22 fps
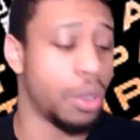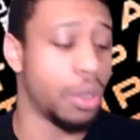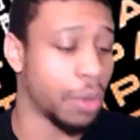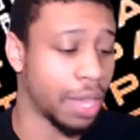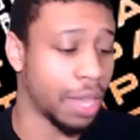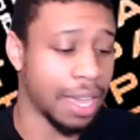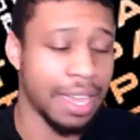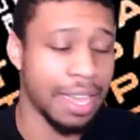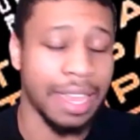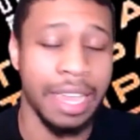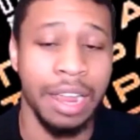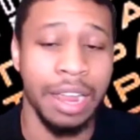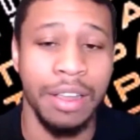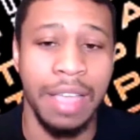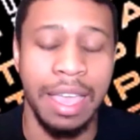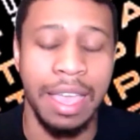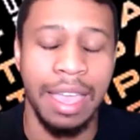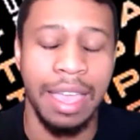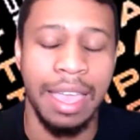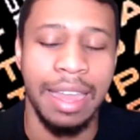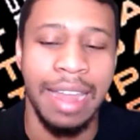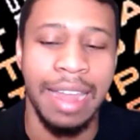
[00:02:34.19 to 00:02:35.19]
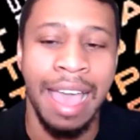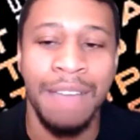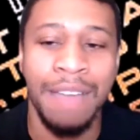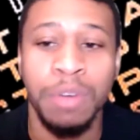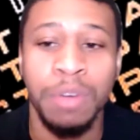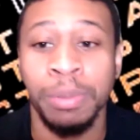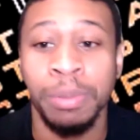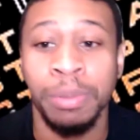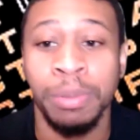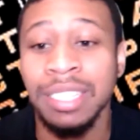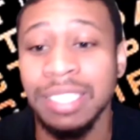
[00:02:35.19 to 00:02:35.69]
get here and have a
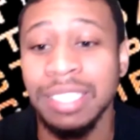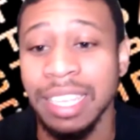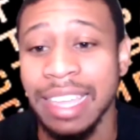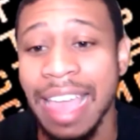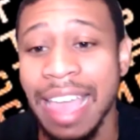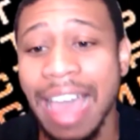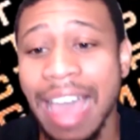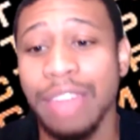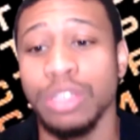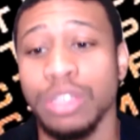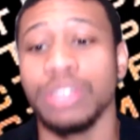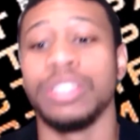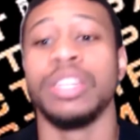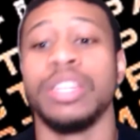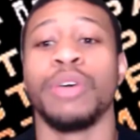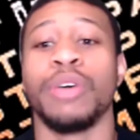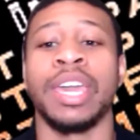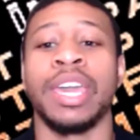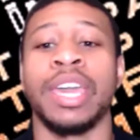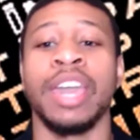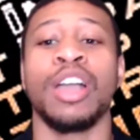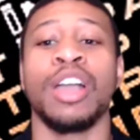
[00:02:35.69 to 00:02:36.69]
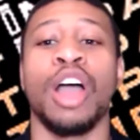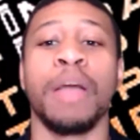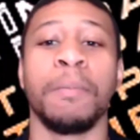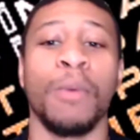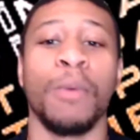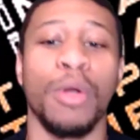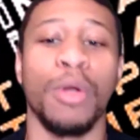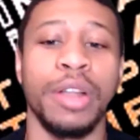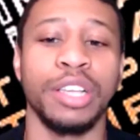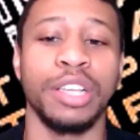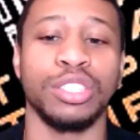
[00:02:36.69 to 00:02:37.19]
place to gather, kick our
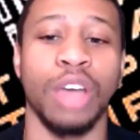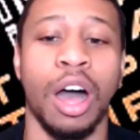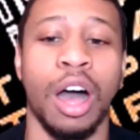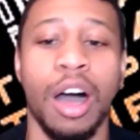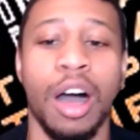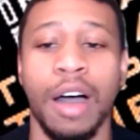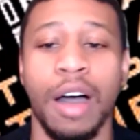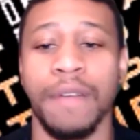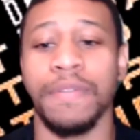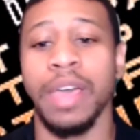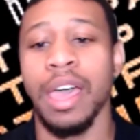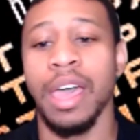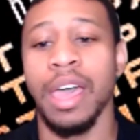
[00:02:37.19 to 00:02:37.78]
mornings off